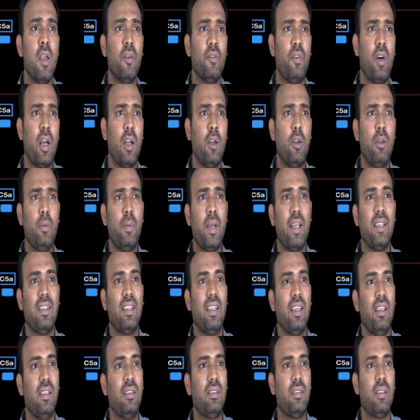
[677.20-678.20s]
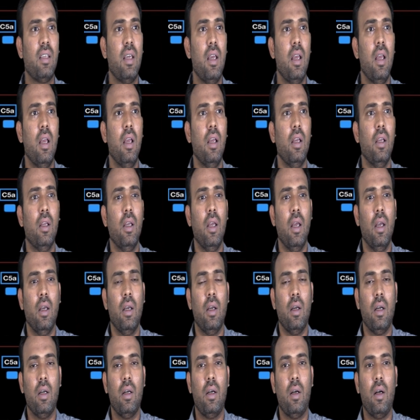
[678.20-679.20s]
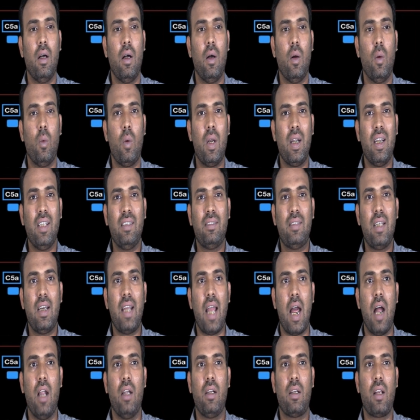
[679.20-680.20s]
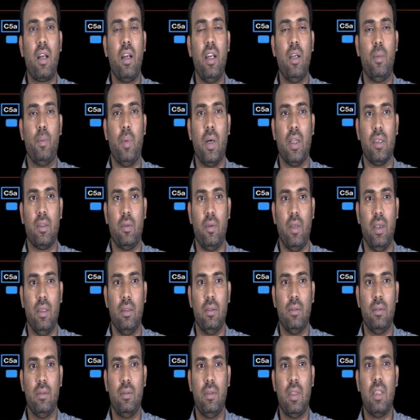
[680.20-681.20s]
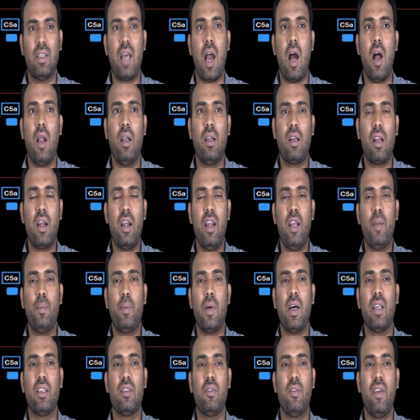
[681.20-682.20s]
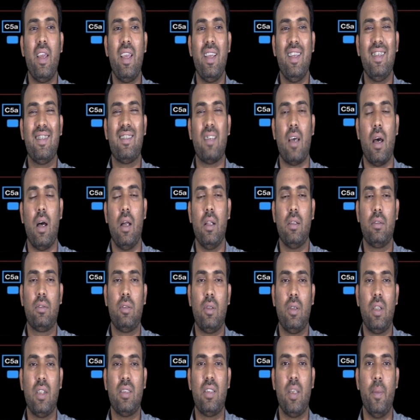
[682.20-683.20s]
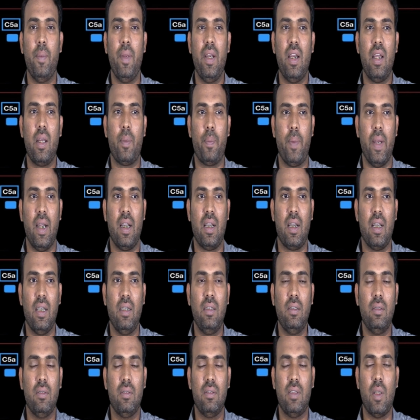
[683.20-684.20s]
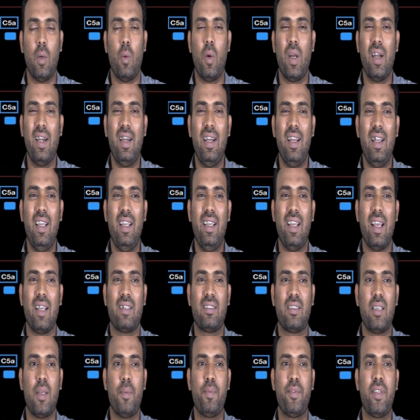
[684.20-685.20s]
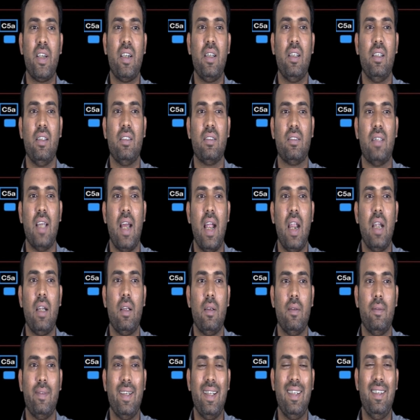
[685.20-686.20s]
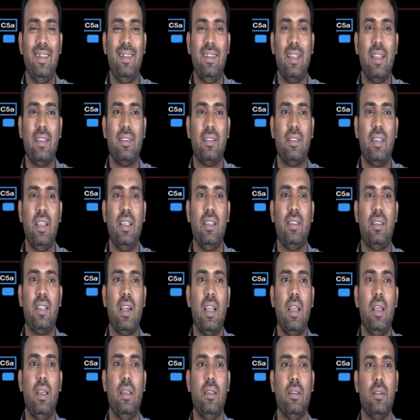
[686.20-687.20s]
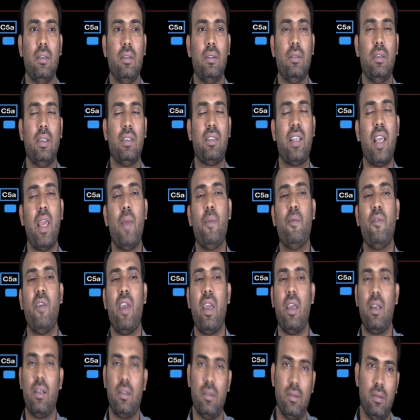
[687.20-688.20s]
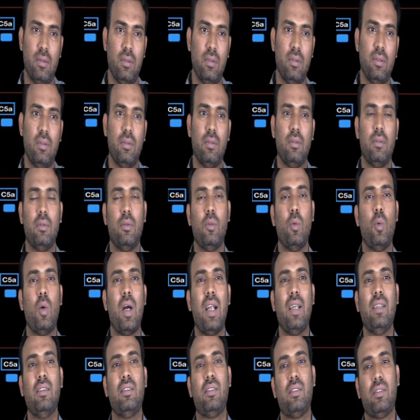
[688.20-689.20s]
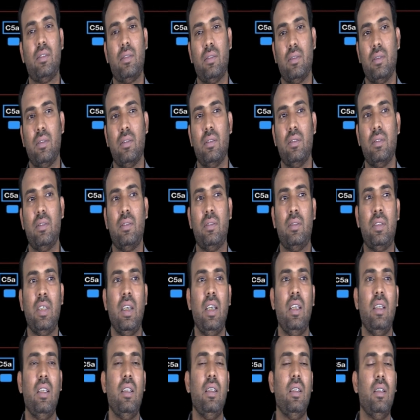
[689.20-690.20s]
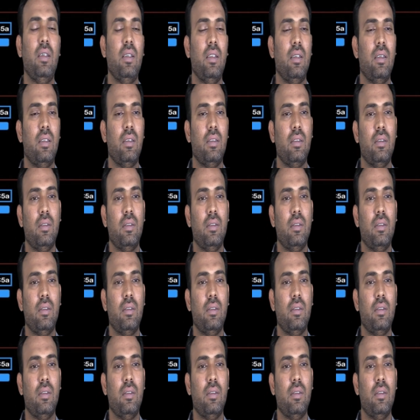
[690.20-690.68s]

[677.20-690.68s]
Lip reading: Followed by this, what is that alternate pathway? The alternate pathway is also the similar pattern. The only exception is that when the C3, the same way, once C